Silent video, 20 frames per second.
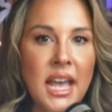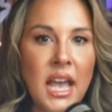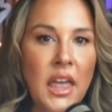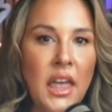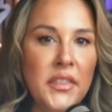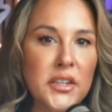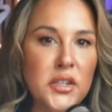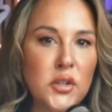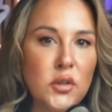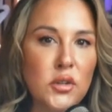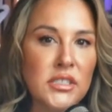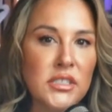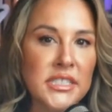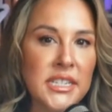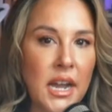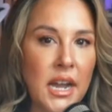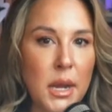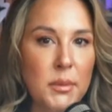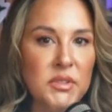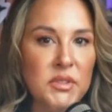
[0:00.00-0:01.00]
And the New York
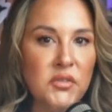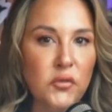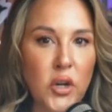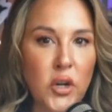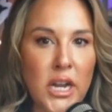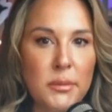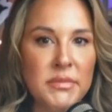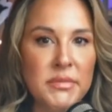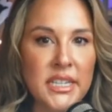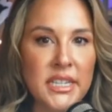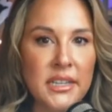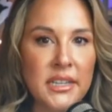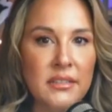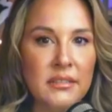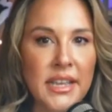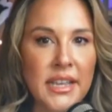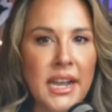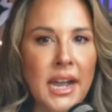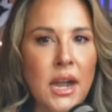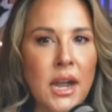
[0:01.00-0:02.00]
Times framed it
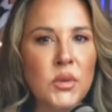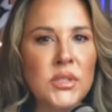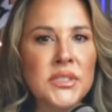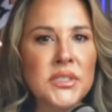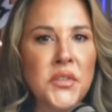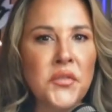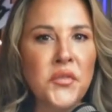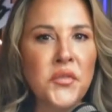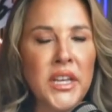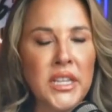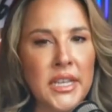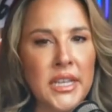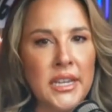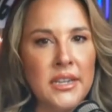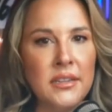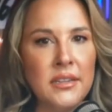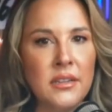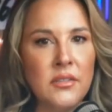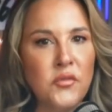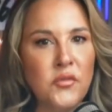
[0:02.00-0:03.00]
like I was the
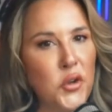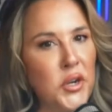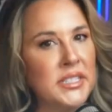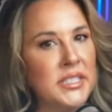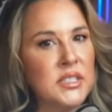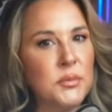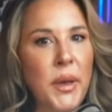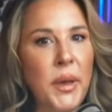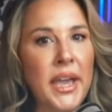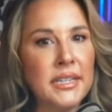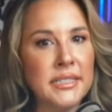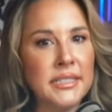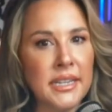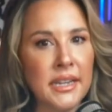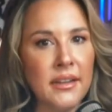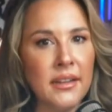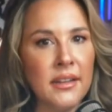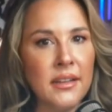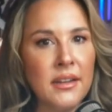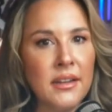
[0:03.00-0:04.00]
villain for
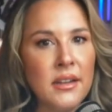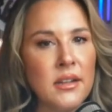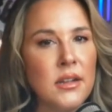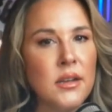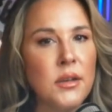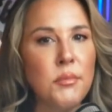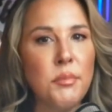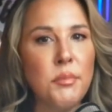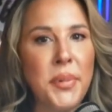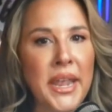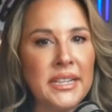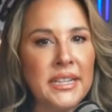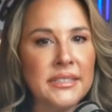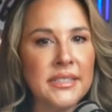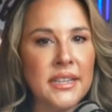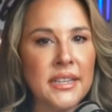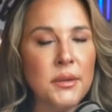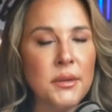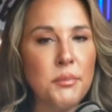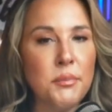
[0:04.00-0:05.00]
expecting
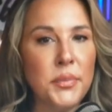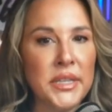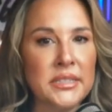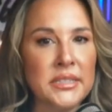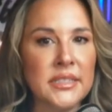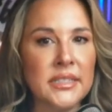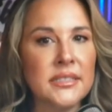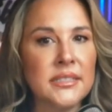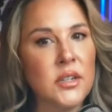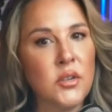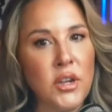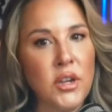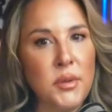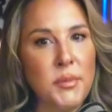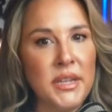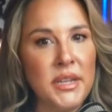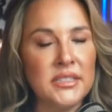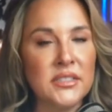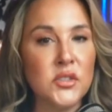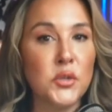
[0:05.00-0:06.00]
basic business
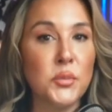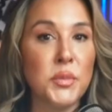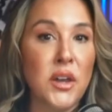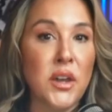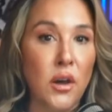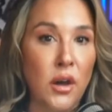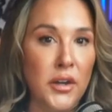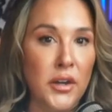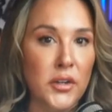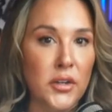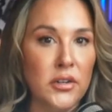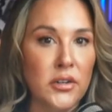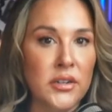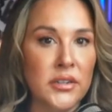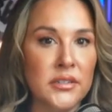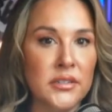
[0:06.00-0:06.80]
agreements to be honored.